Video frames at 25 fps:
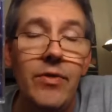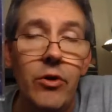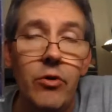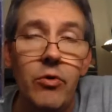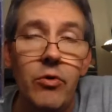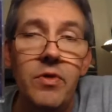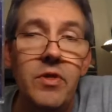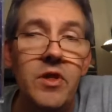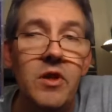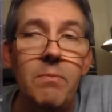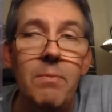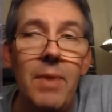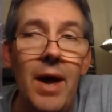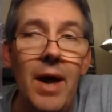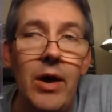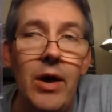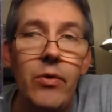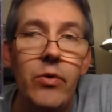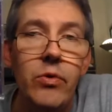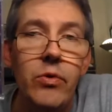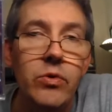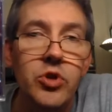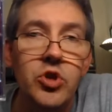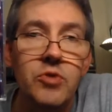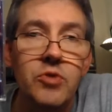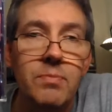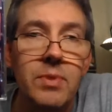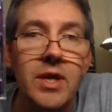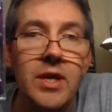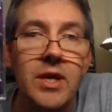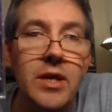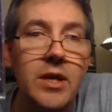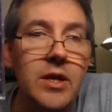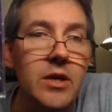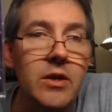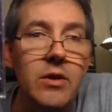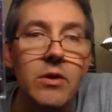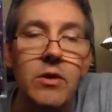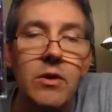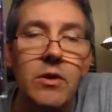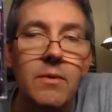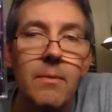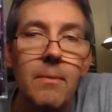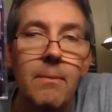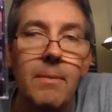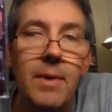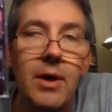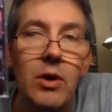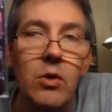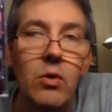They're in the power speed
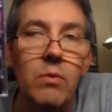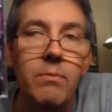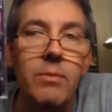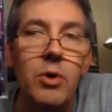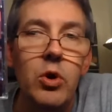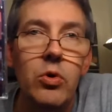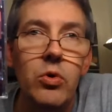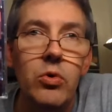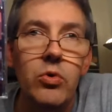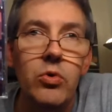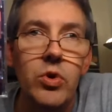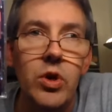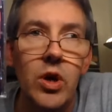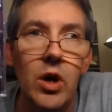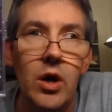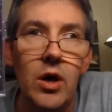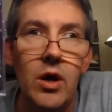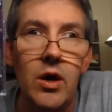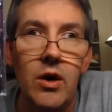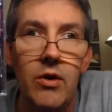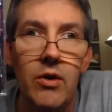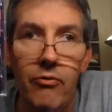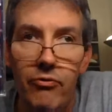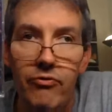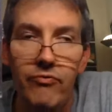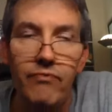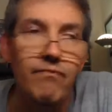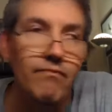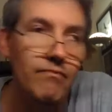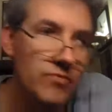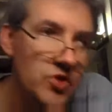metal mode of,